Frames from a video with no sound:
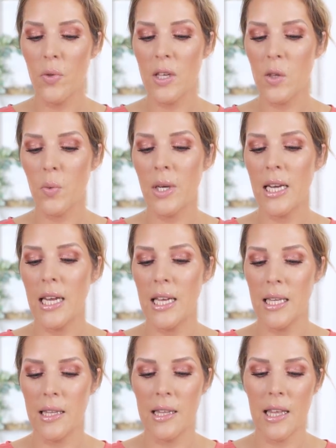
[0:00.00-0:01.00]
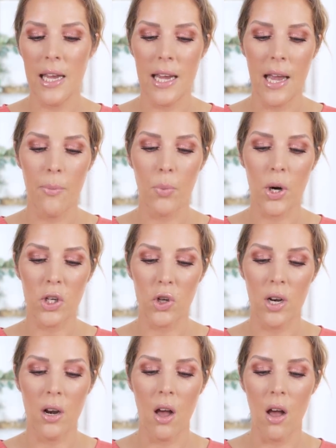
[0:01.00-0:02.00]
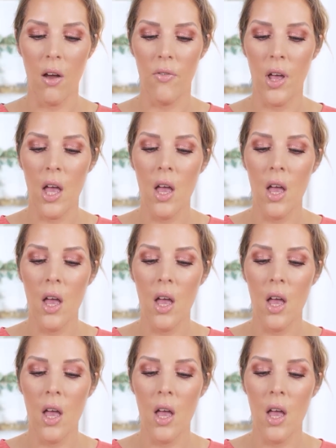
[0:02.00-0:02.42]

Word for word: This one is the impression of